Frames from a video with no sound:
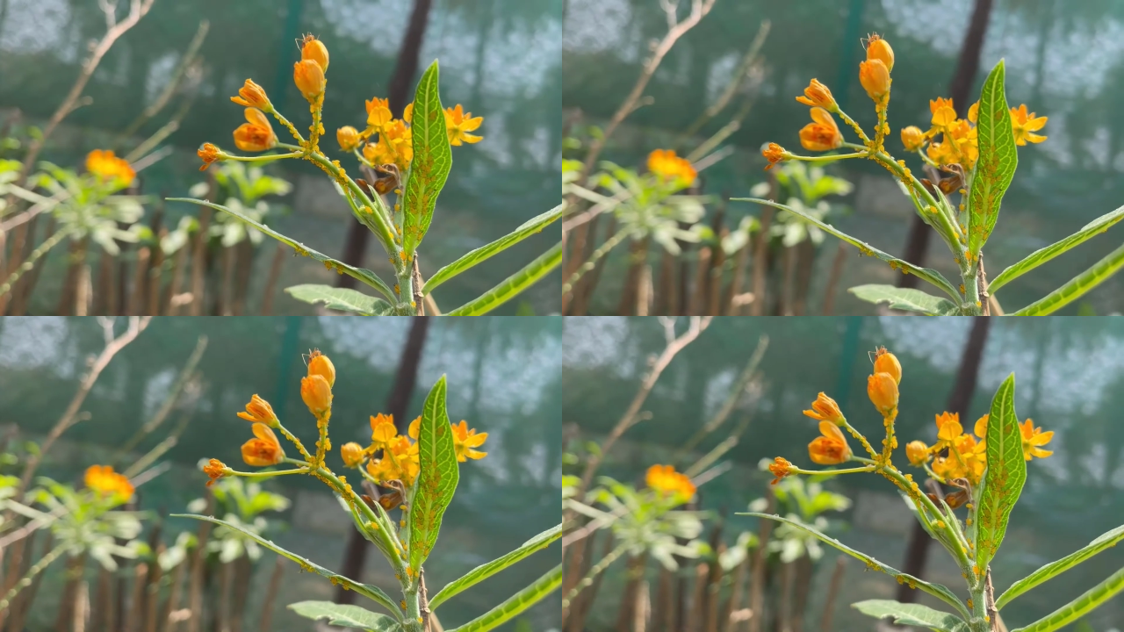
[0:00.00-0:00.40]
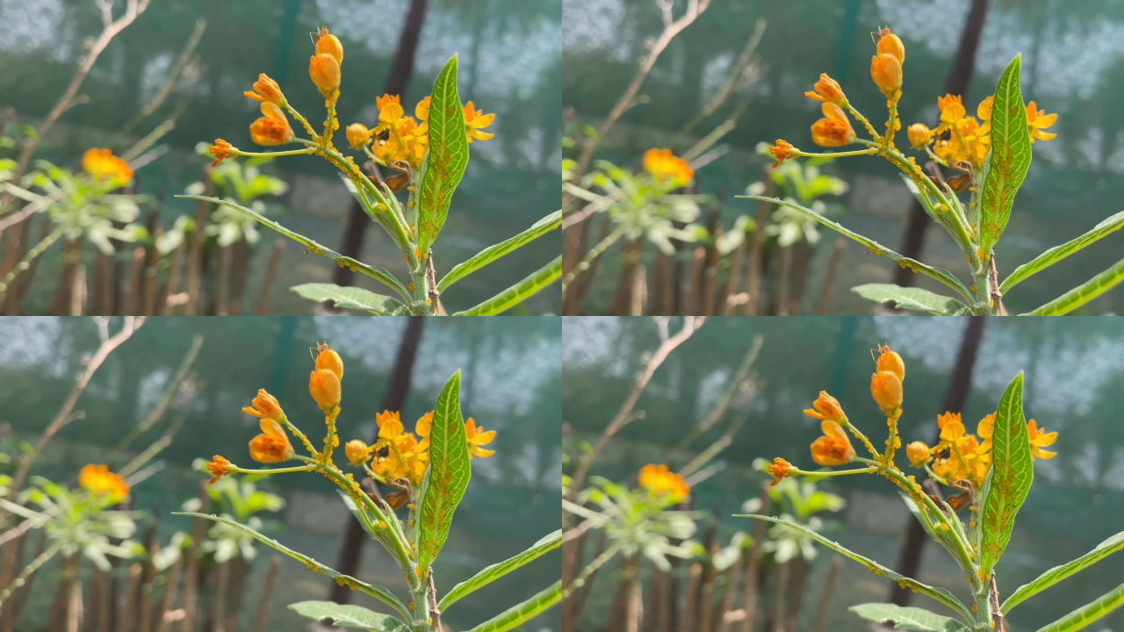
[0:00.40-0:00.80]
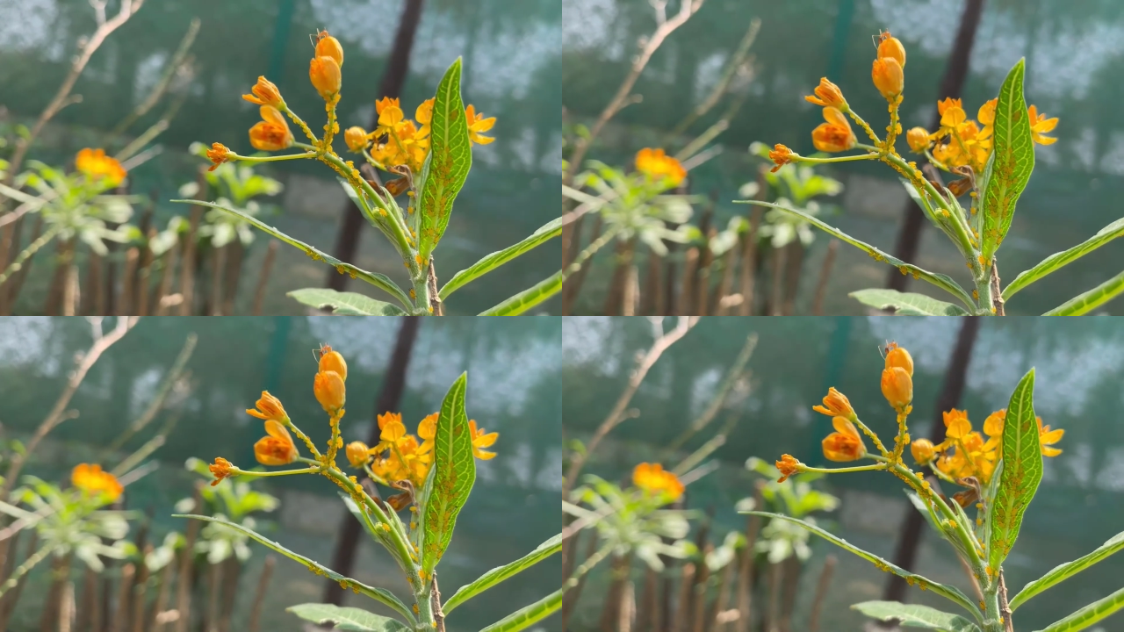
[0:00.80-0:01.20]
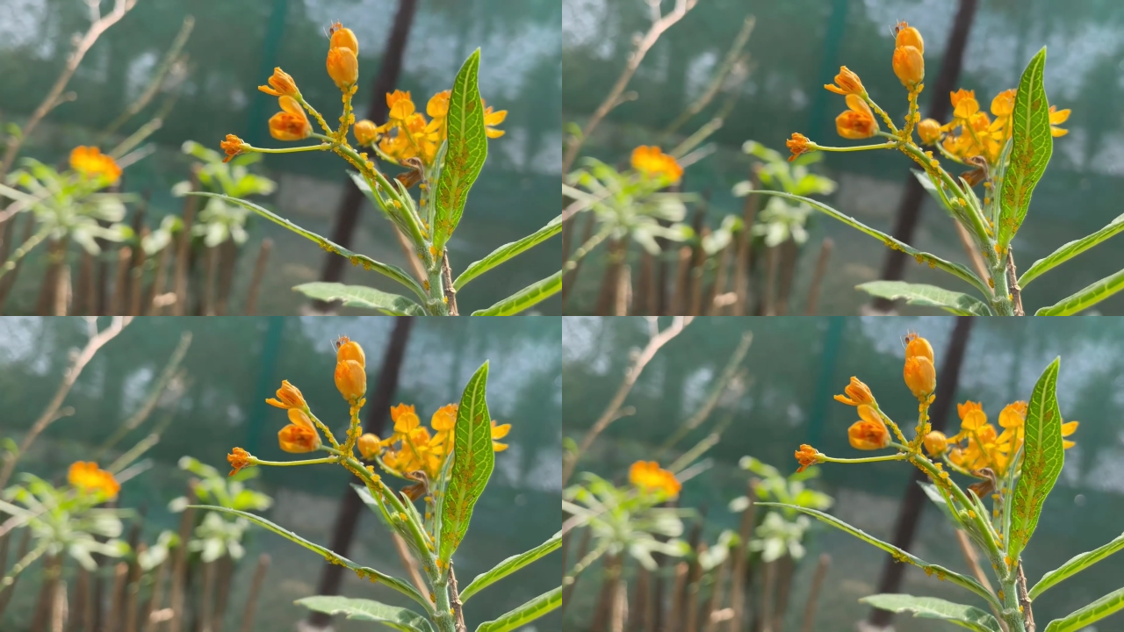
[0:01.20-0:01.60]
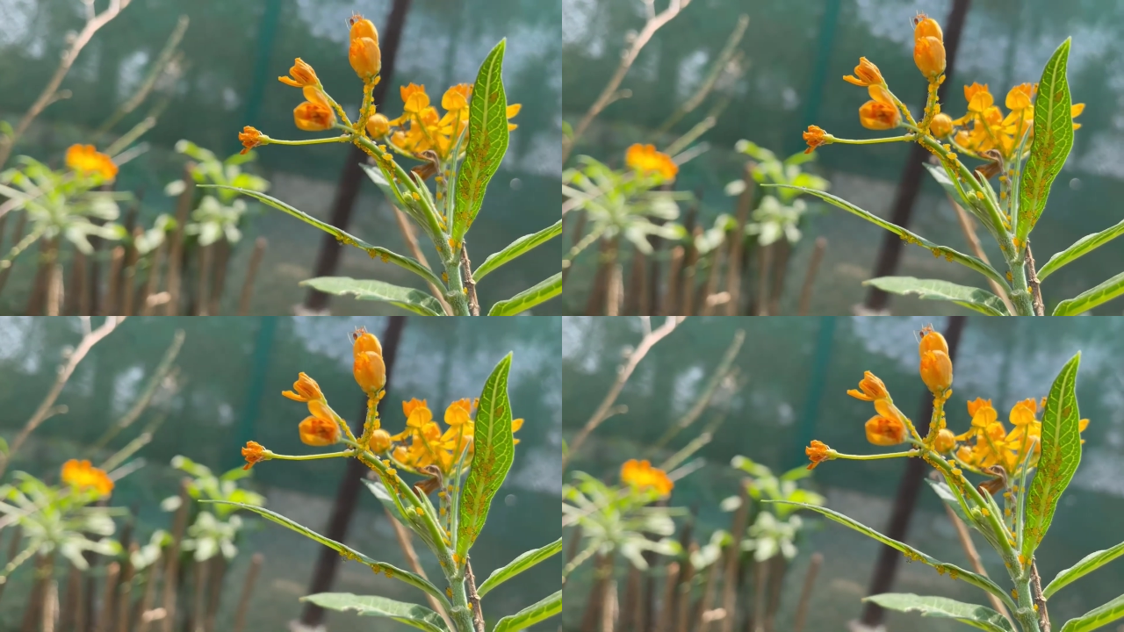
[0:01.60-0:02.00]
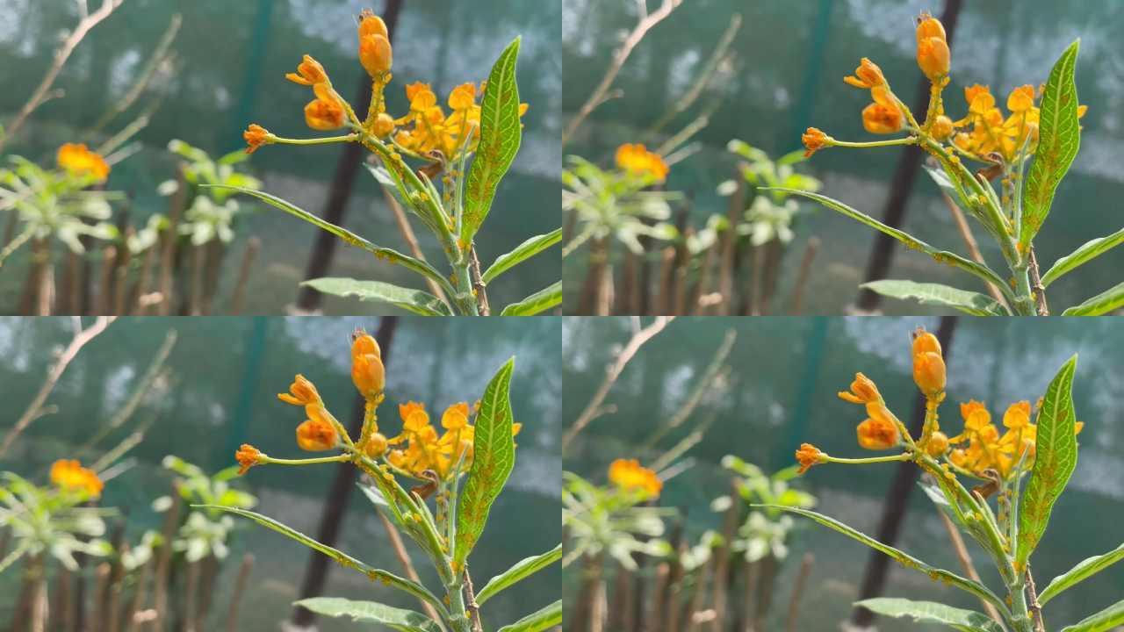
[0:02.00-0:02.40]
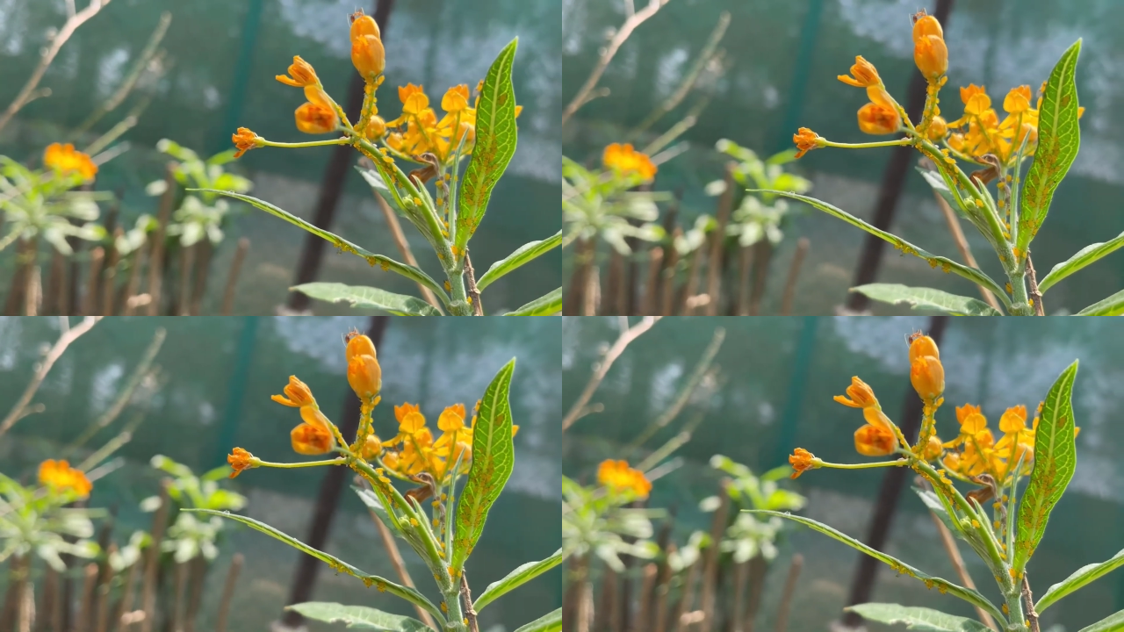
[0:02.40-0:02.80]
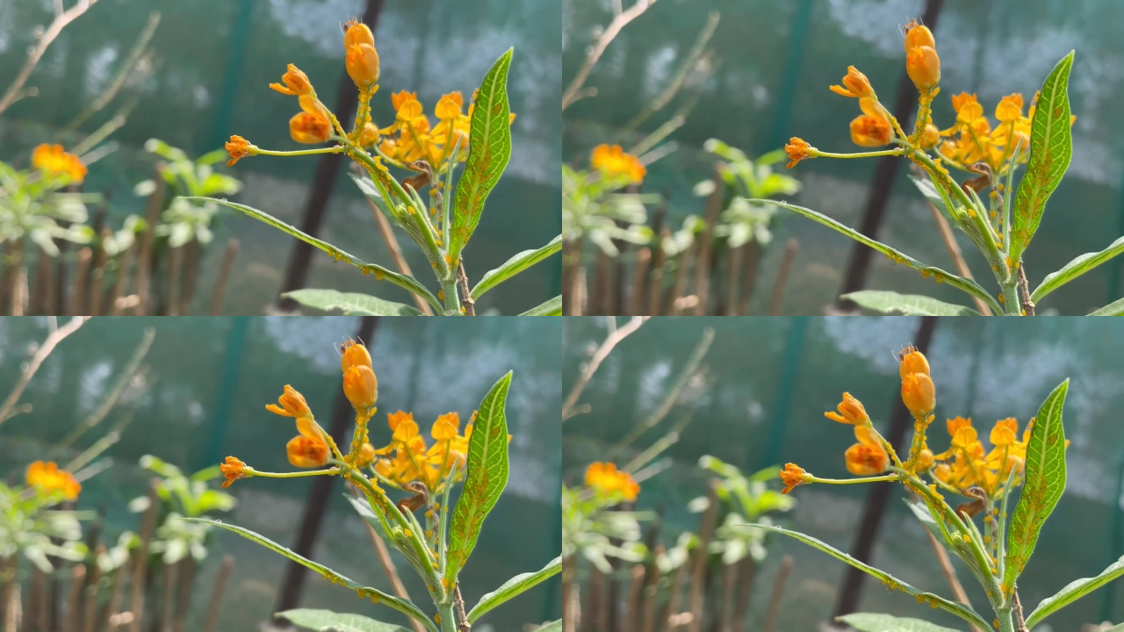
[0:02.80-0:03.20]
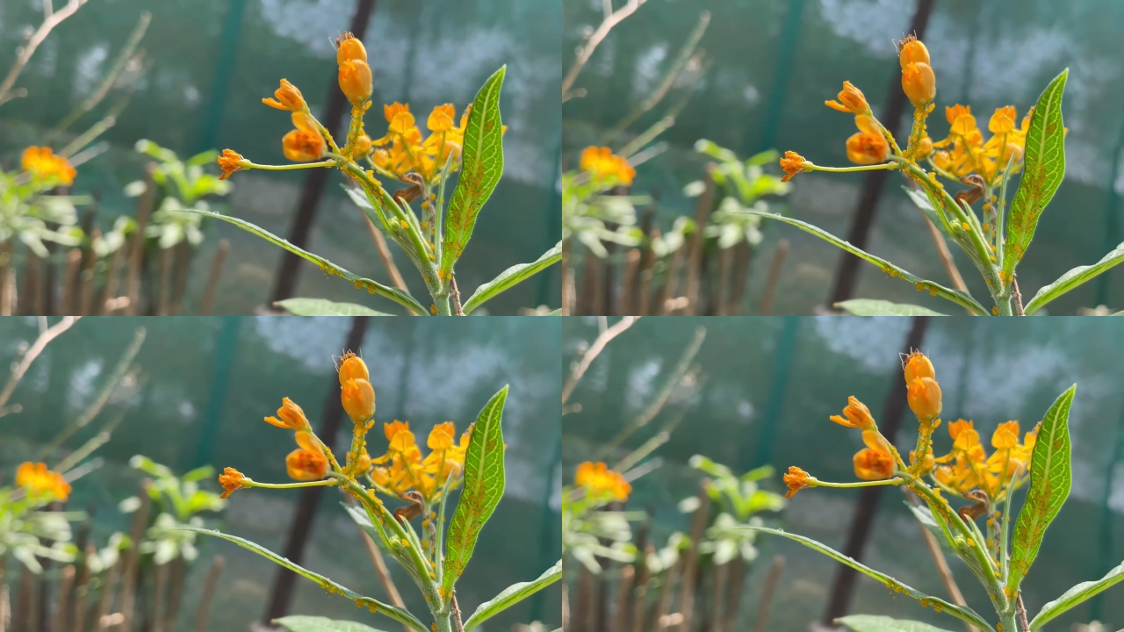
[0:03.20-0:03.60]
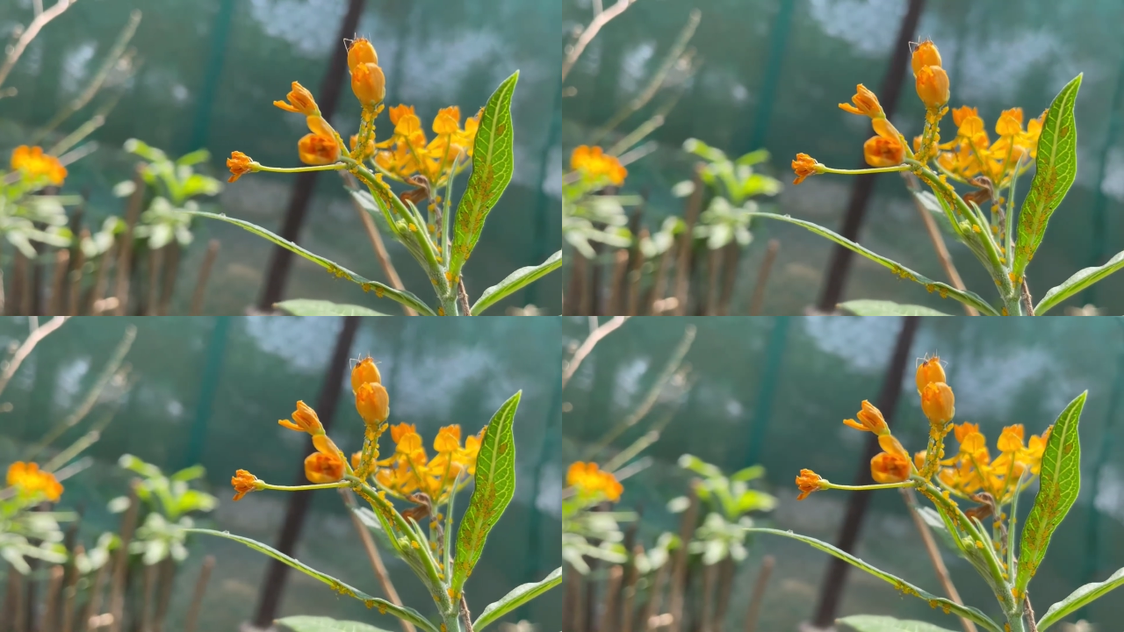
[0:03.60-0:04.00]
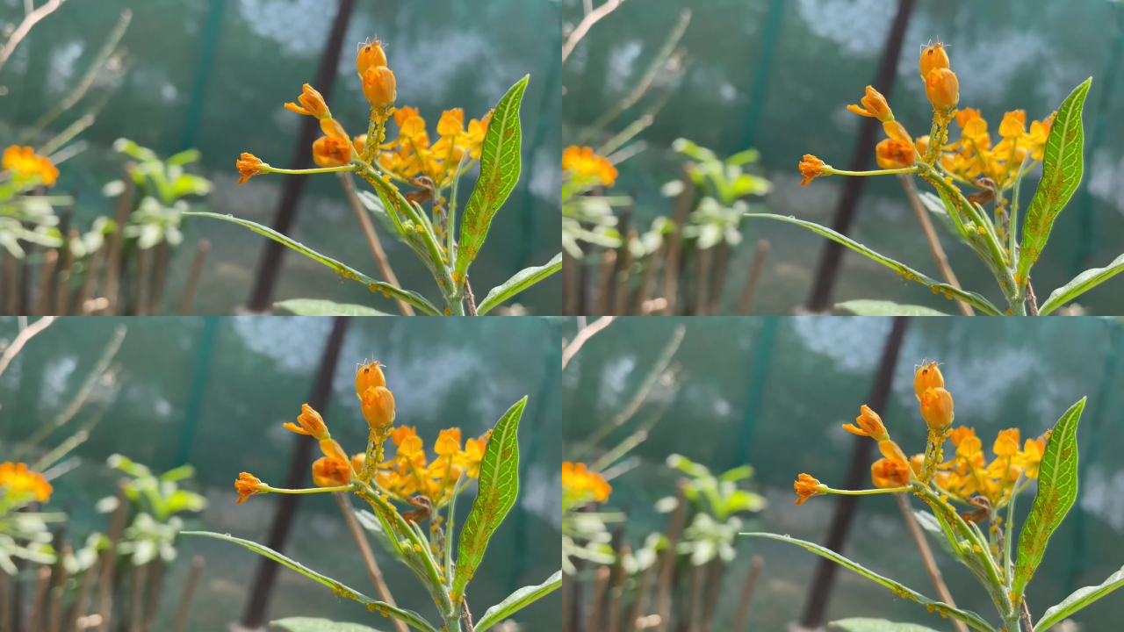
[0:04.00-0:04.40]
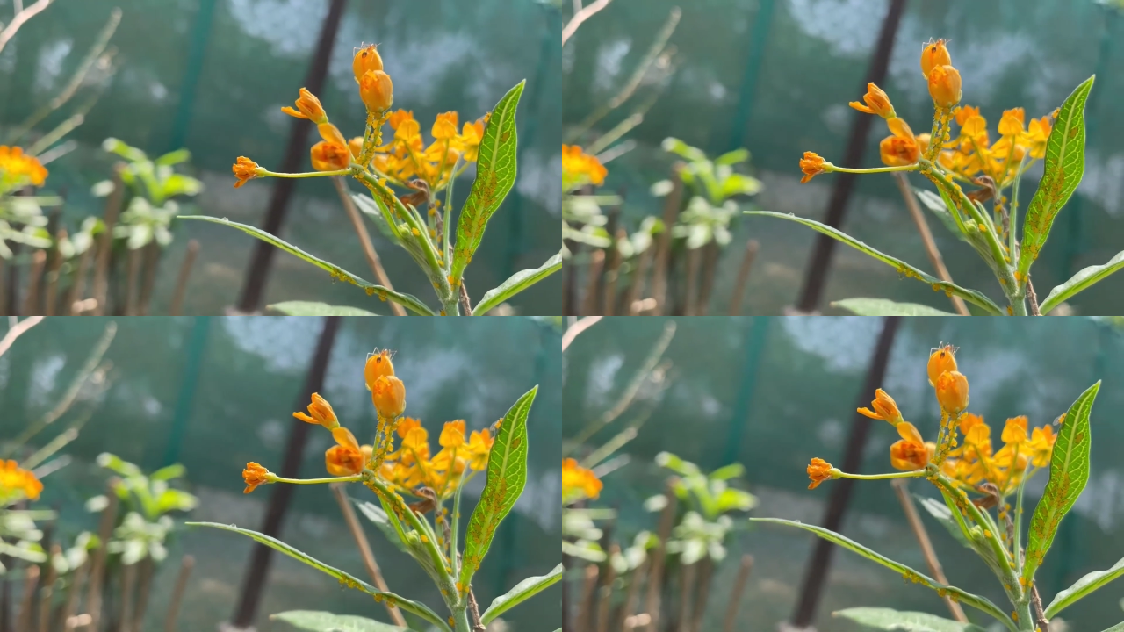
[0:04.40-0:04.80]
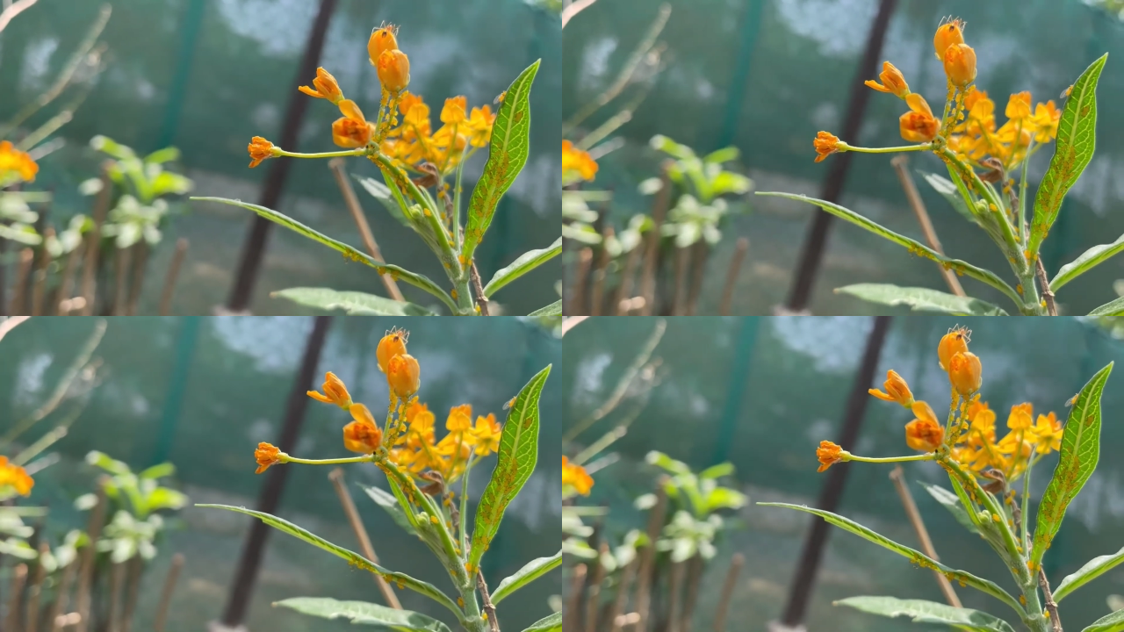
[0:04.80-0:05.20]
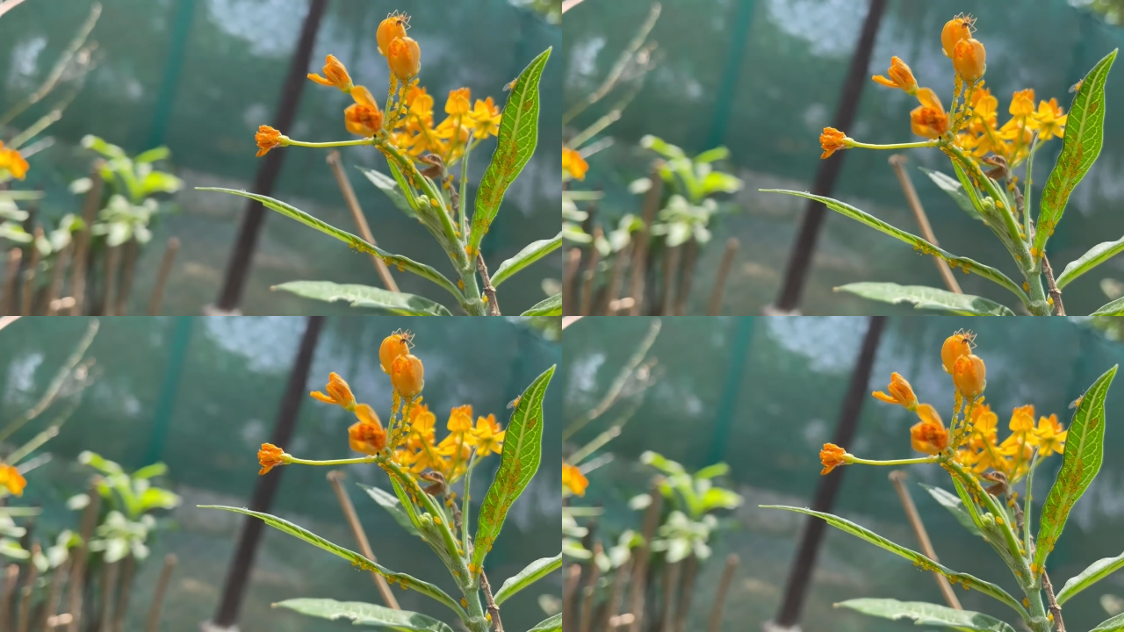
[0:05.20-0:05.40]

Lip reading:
[unreadable: no face in view]